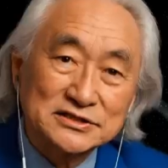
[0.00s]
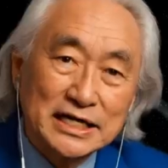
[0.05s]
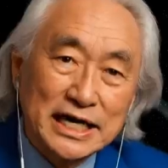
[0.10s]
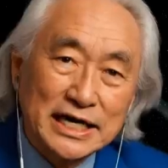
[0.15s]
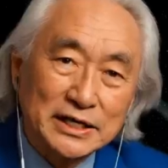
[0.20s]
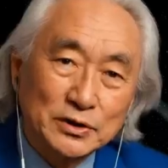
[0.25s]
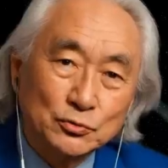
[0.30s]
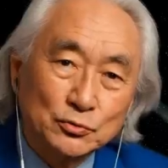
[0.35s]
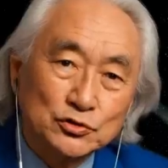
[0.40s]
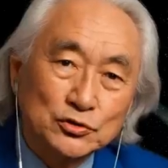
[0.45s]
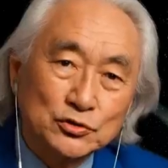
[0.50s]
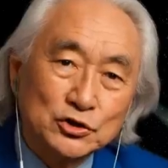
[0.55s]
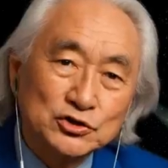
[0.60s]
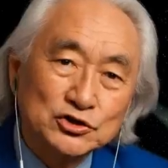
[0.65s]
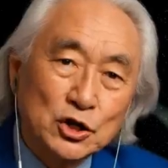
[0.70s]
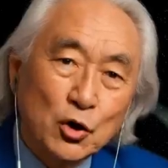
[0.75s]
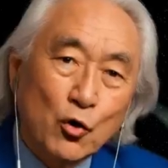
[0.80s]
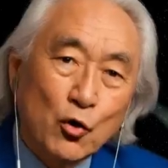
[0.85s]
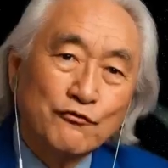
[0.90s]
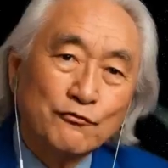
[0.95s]
Borisov
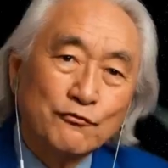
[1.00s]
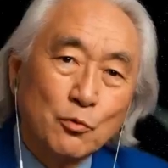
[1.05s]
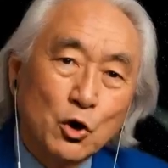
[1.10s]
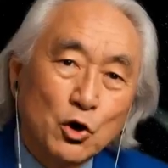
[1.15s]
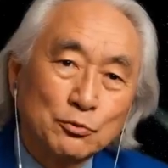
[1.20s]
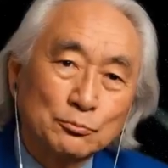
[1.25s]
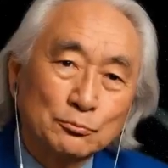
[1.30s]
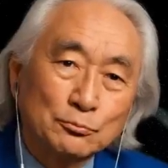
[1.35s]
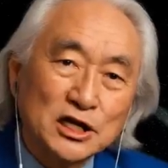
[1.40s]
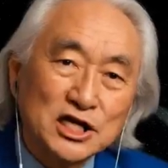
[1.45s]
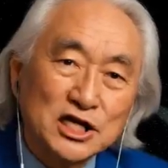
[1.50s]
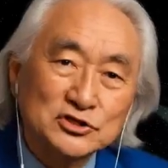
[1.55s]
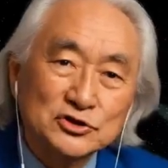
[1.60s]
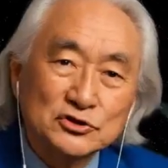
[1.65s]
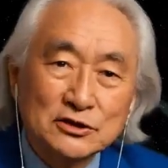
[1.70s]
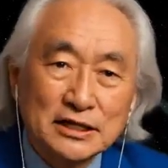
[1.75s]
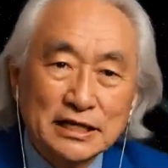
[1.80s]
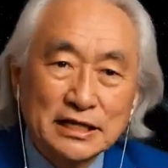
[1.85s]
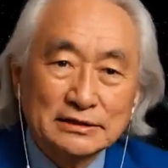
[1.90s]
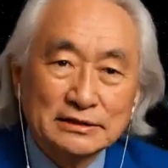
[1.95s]
was positive, but
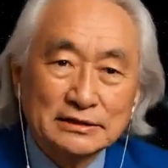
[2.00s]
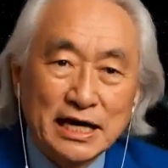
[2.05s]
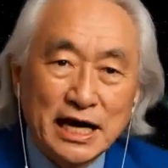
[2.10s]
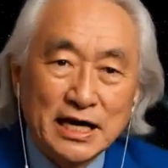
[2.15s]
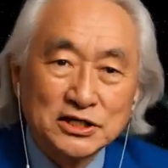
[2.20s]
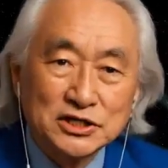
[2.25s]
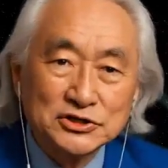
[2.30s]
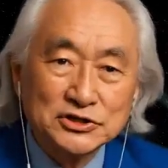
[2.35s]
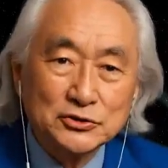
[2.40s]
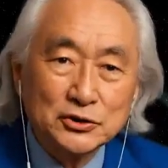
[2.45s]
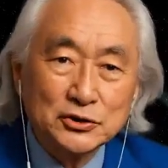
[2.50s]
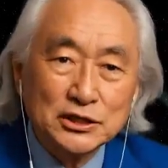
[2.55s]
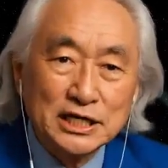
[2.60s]
3i Atlas